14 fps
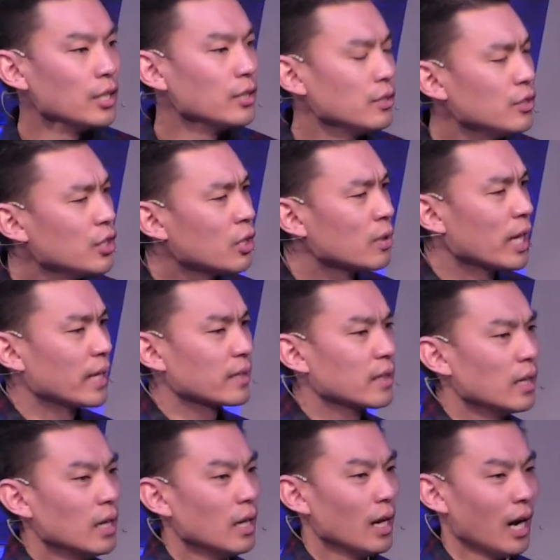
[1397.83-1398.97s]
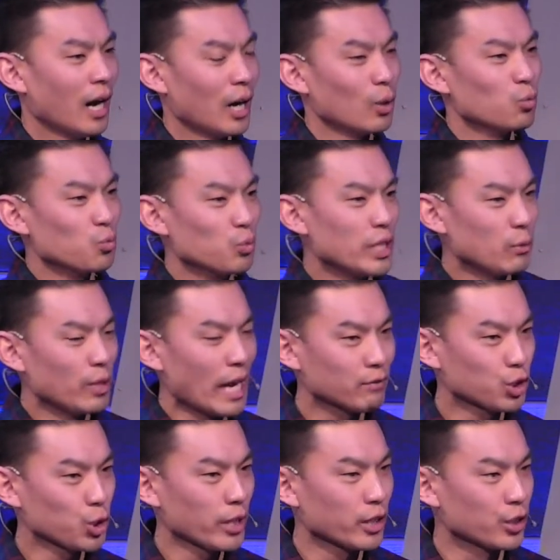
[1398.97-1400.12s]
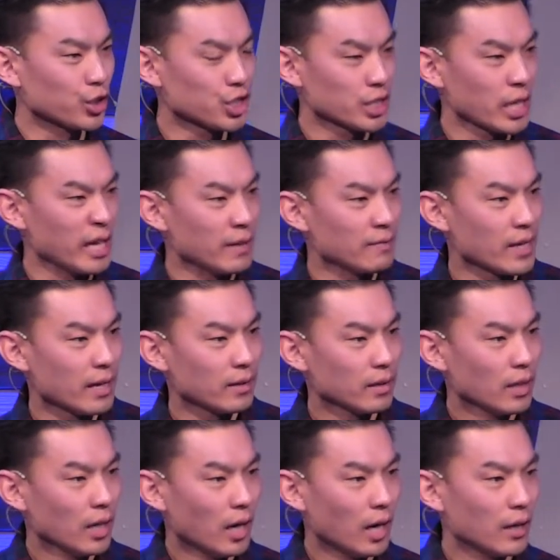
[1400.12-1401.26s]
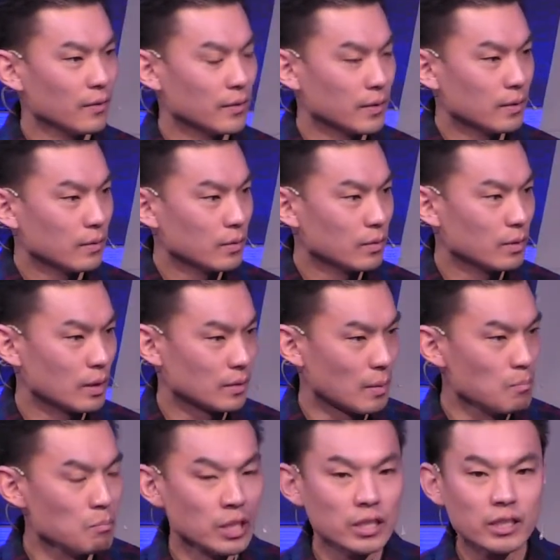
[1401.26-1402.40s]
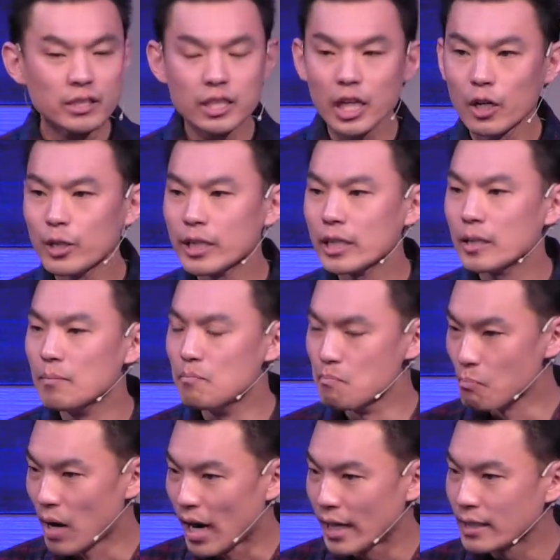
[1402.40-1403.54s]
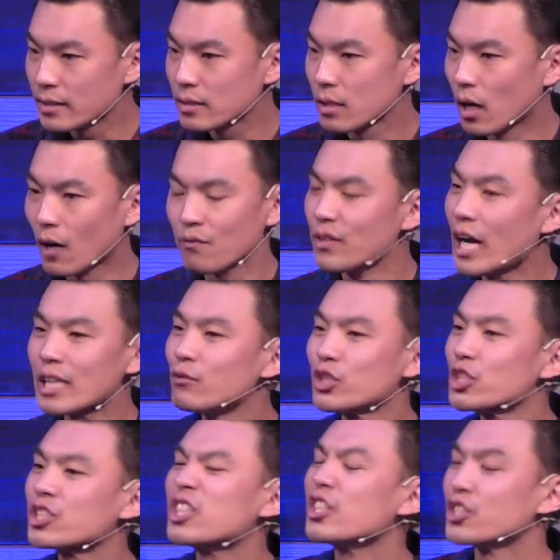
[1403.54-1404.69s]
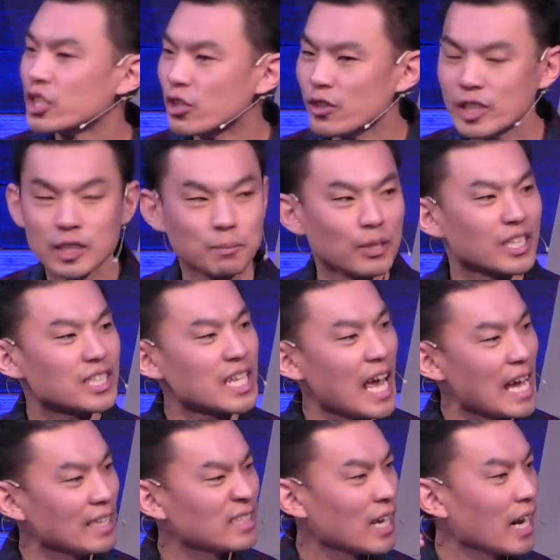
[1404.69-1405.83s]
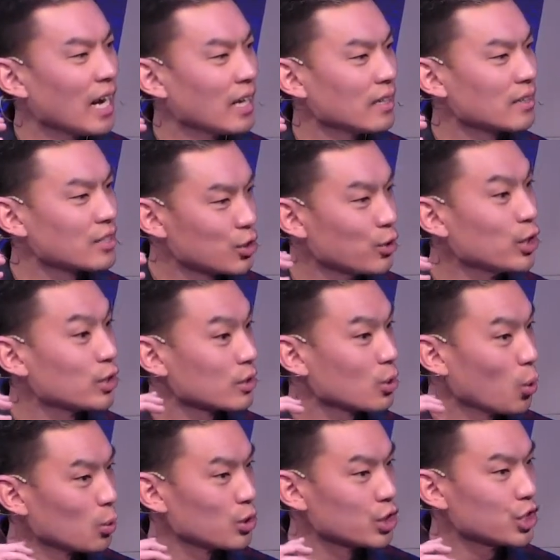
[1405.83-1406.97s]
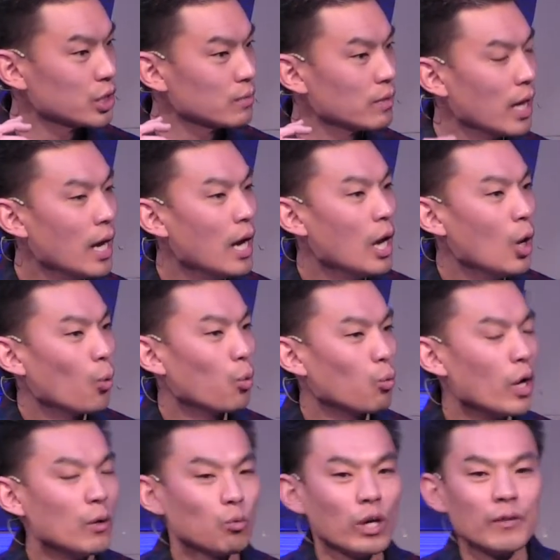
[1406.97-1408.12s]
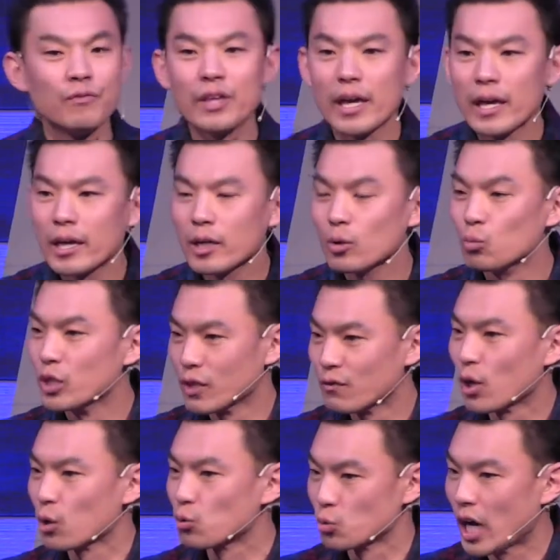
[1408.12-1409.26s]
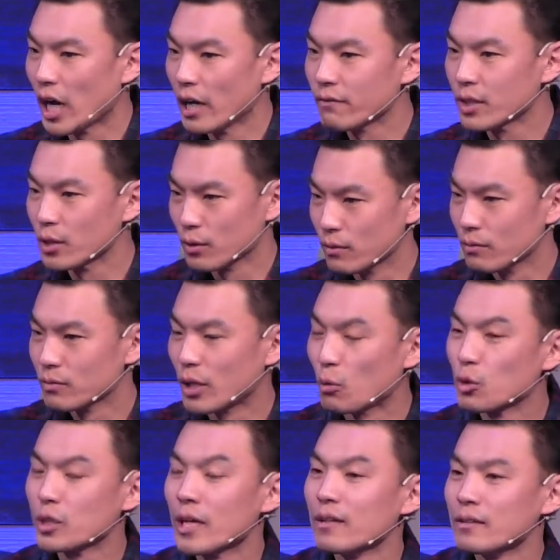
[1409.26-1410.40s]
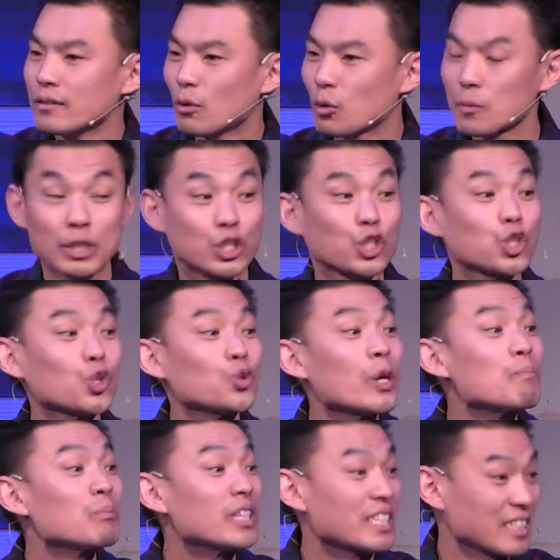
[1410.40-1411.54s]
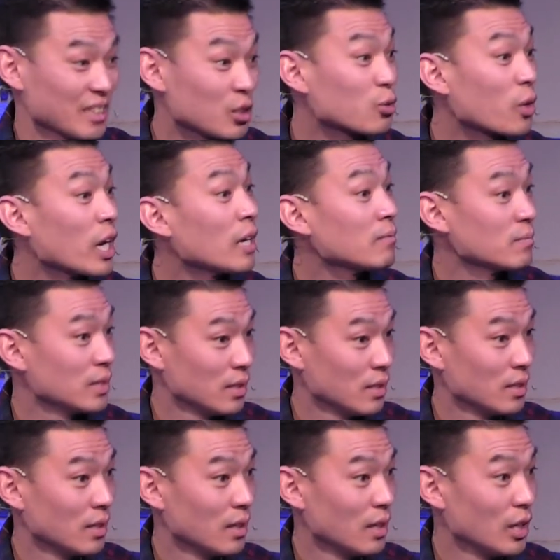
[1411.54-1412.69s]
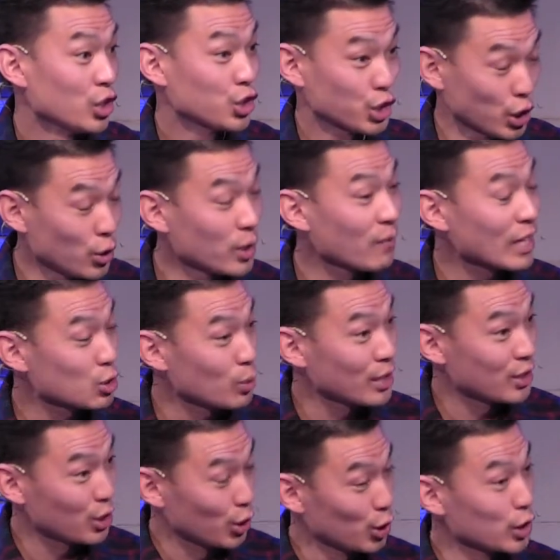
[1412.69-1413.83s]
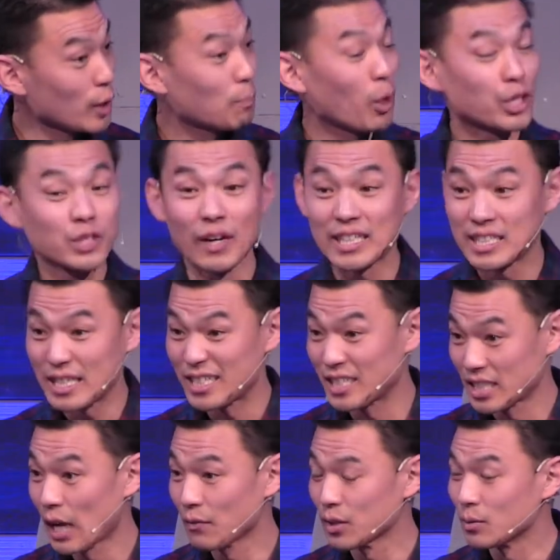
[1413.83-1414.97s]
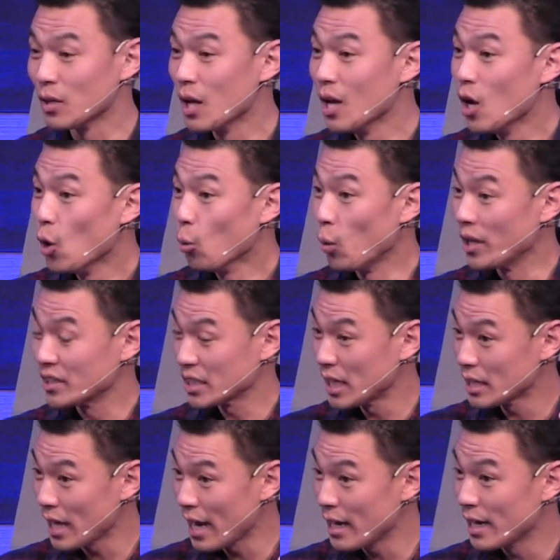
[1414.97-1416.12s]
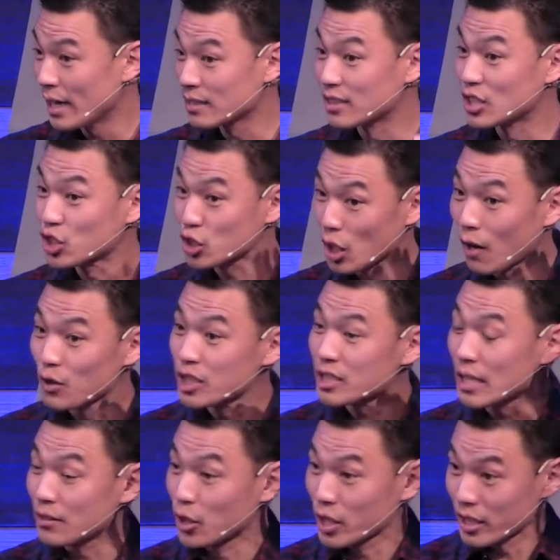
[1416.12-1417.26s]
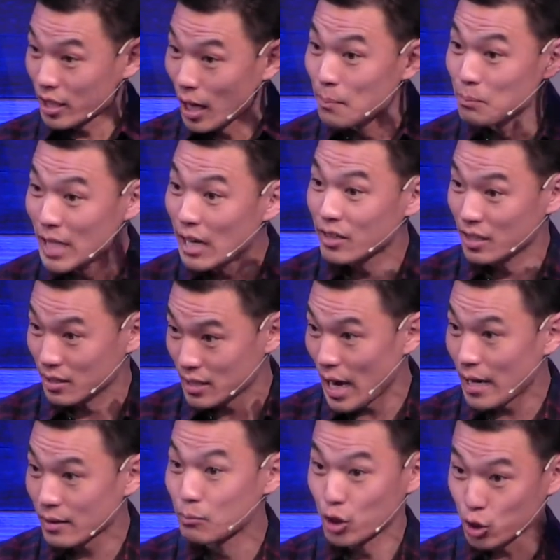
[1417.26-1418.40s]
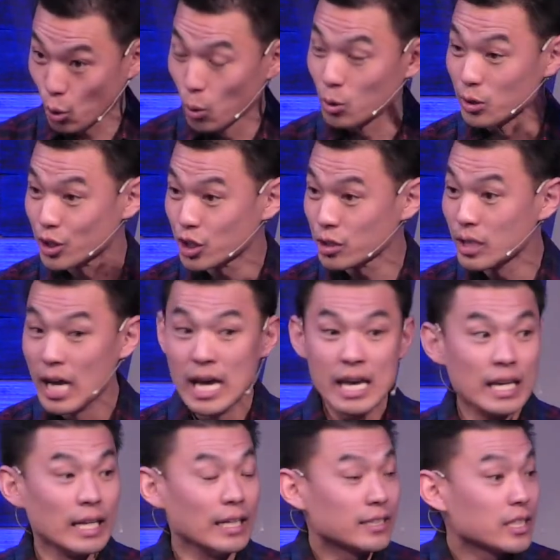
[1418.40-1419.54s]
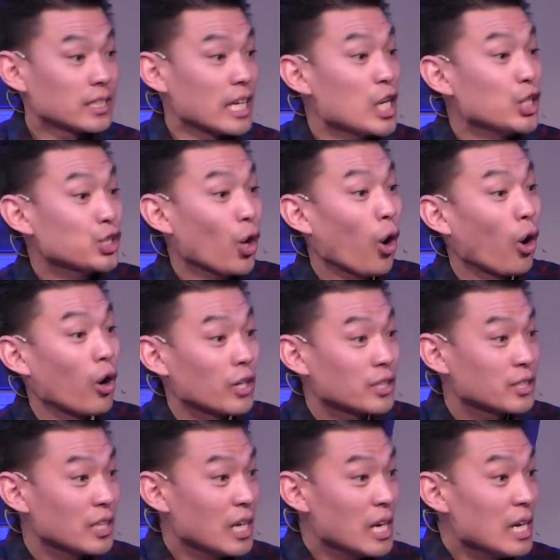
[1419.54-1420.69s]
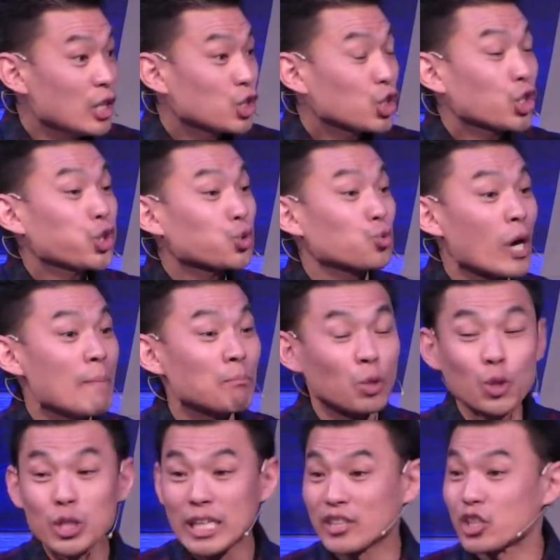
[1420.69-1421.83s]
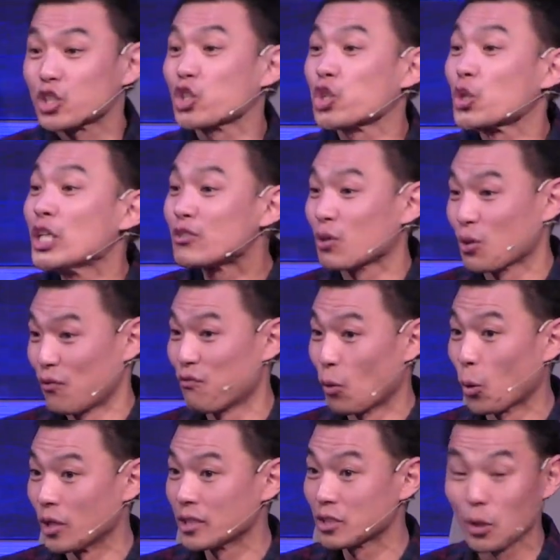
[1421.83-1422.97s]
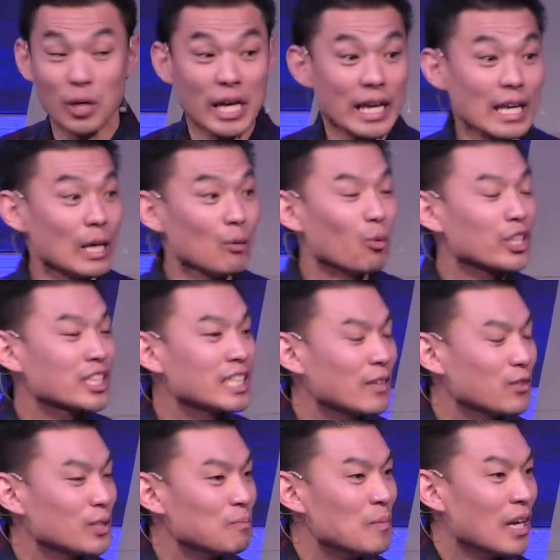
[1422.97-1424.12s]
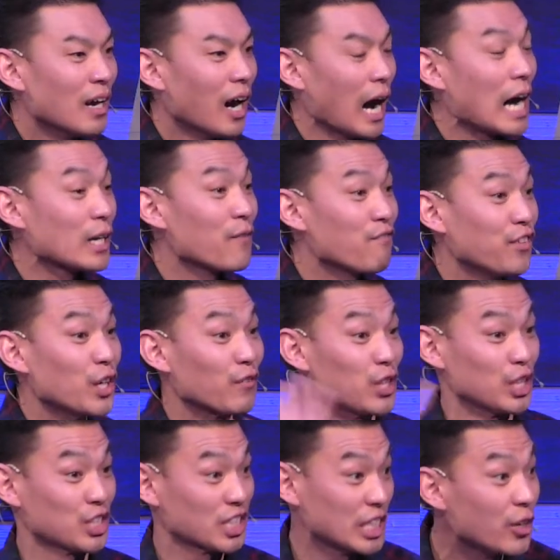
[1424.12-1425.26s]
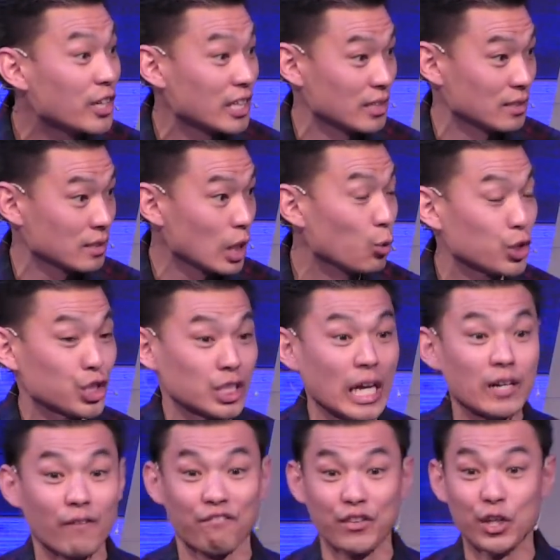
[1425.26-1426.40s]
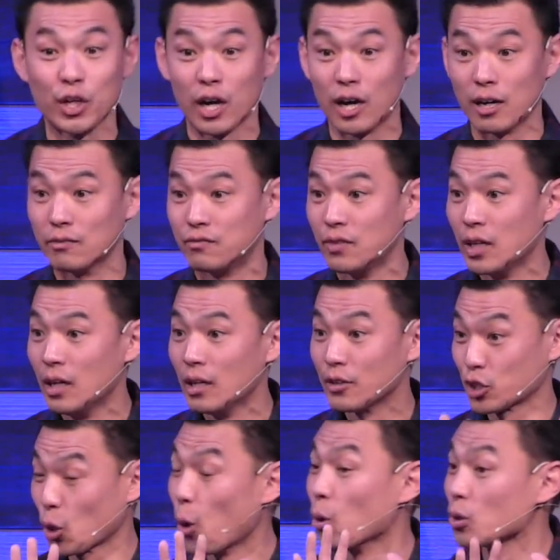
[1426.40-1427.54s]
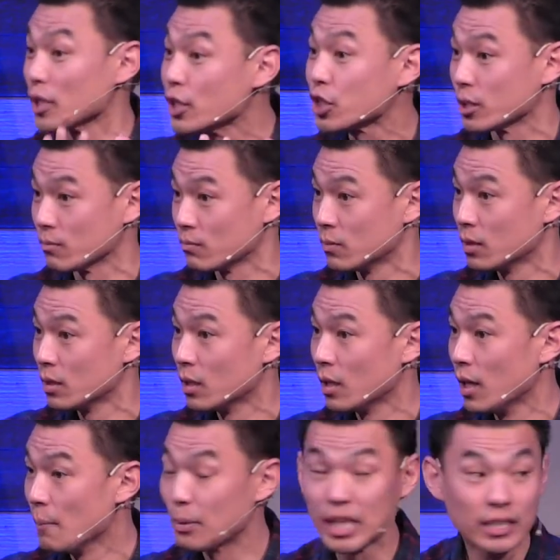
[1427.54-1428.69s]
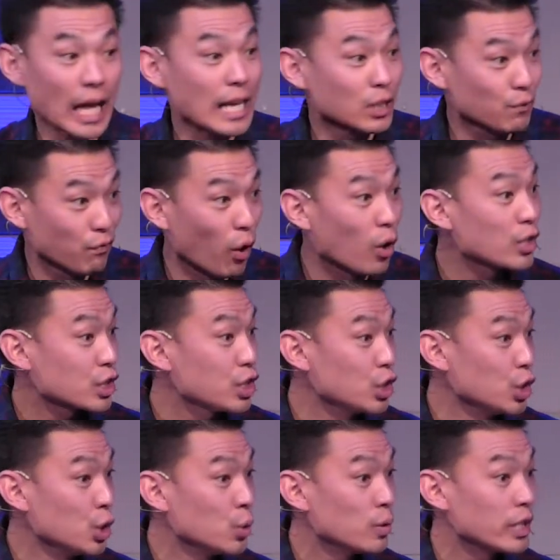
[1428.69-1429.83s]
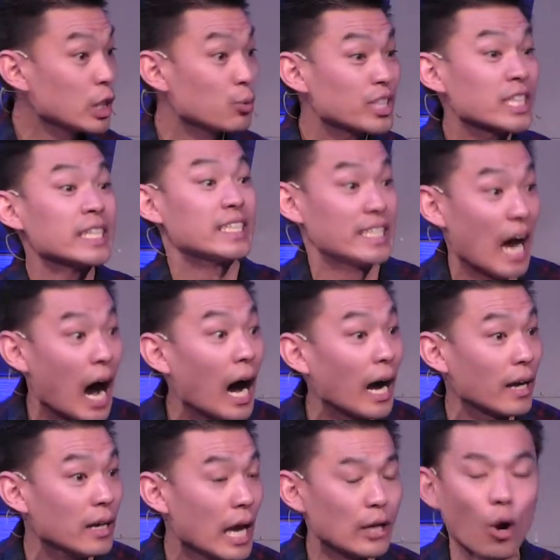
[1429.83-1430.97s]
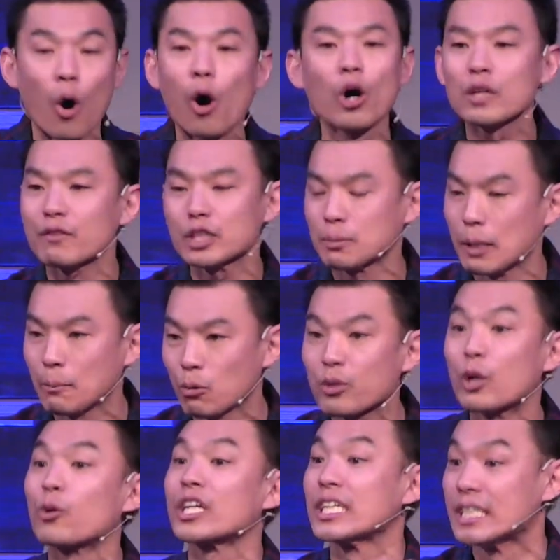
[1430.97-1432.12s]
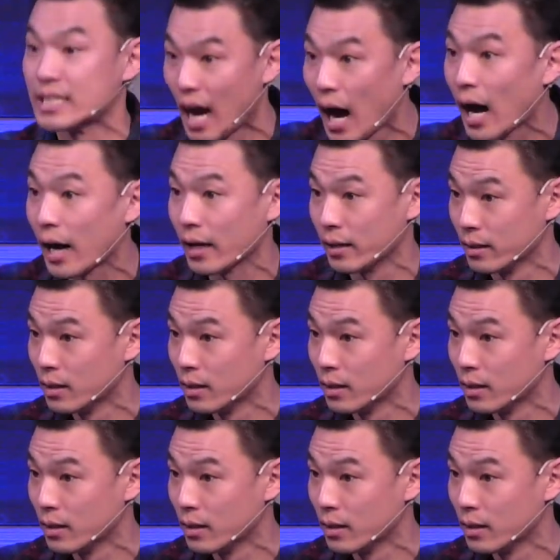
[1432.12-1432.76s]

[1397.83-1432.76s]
We have to try to understand that the military might of not even just the Assyrians, but this anti-Assyrian coalition, when they would have arrived, there would have been trembling in the ground. Sure enough, that's why in the earlier parts of Isaiah 7, when King Ahaz discovers that they're going to come down and attack them, this coalition, it says that his heart trembled like the trees of the forest. So it wasn't even out of fear of the Assyrians. It was just out of fear of this coalition. Because as far as he knew, he was going to die. And all of his people, they were going to die.